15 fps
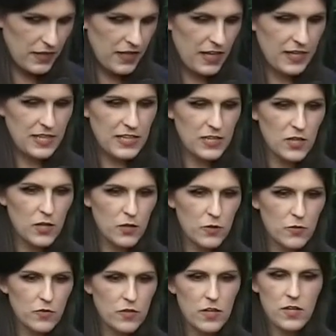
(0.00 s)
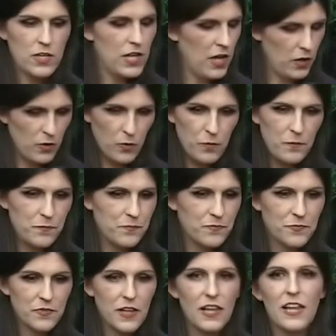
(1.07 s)
And he goes, no.
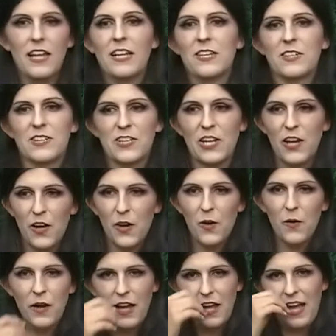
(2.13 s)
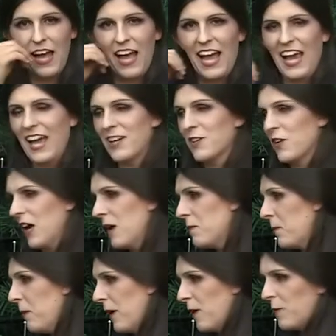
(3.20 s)
So I had to grab
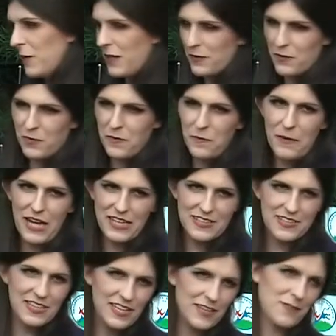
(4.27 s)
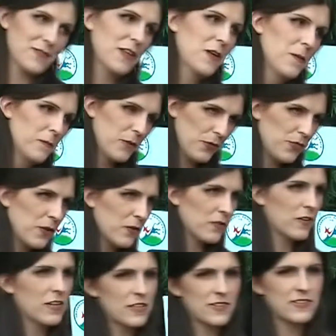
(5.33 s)
a pair of heels from the back seat, put those
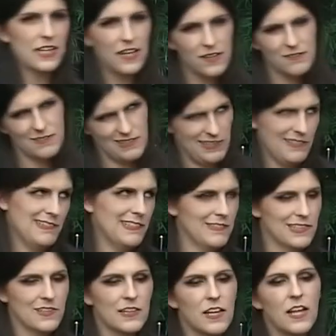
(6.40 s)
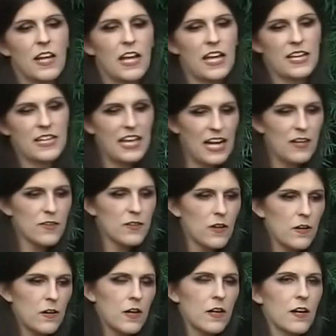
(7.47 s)
on instead. Get out of the
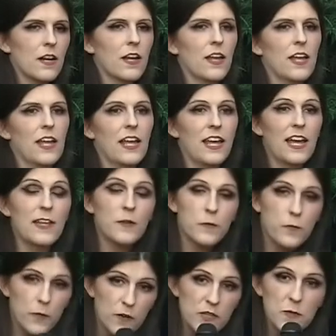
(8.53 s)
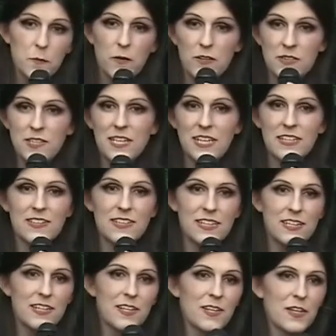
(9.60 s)
car, and the first person I
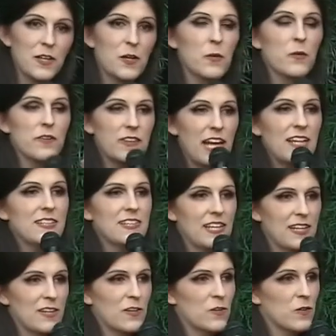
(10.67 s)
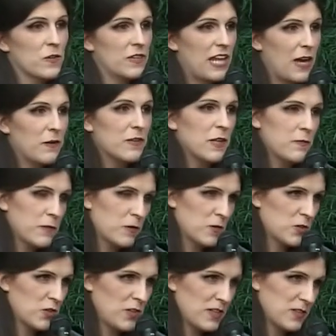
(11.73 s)
see was that 10-year-old, now
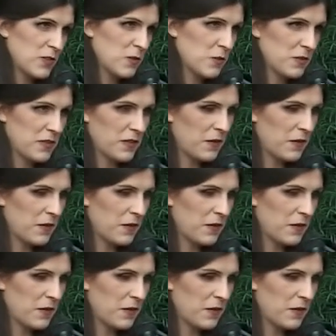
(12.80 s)
11-year-old trans girl.